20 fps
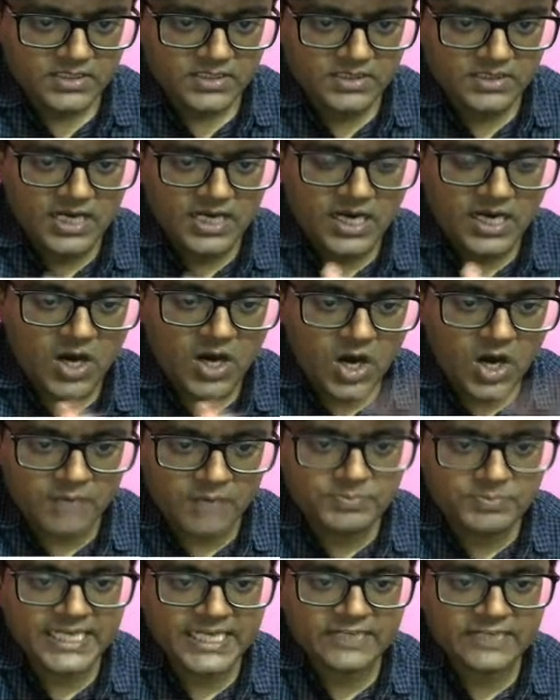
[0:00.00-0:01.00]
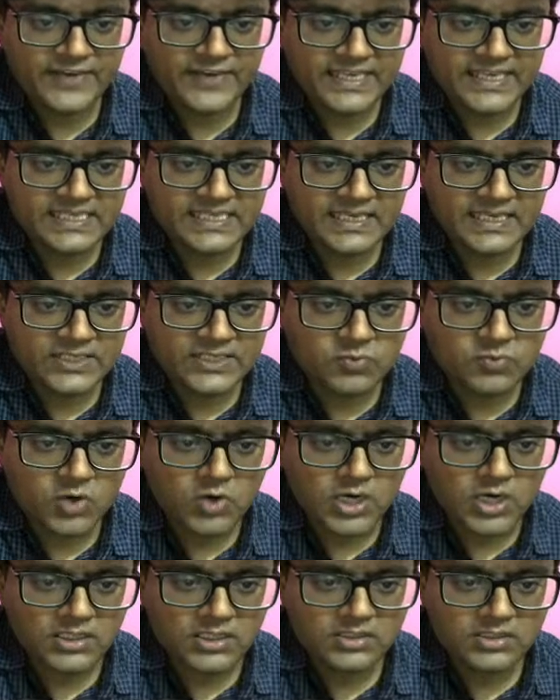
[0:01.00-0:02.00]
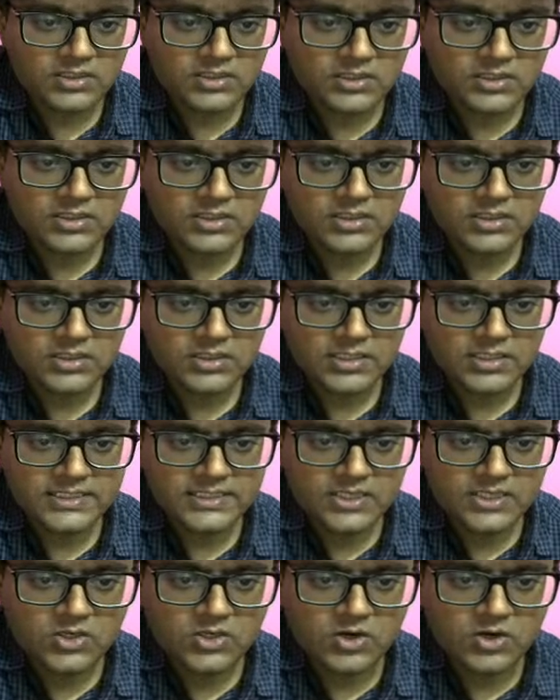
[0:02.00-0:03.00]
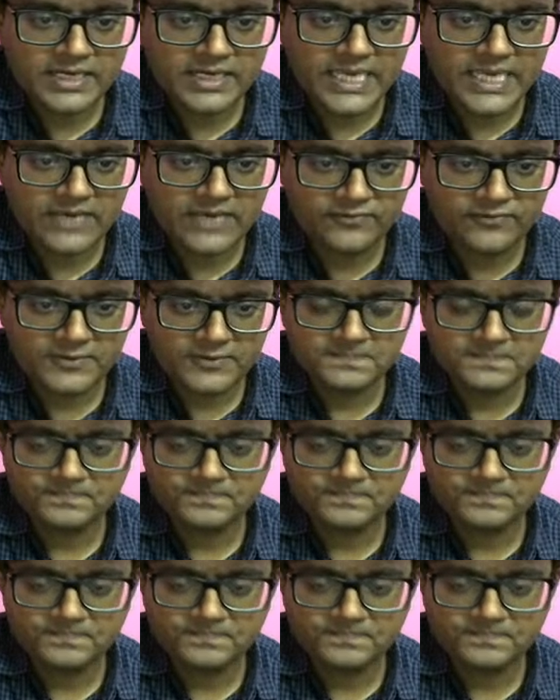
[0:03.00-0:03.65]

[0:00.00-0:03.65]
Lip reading: The object facing is what? It's a concave.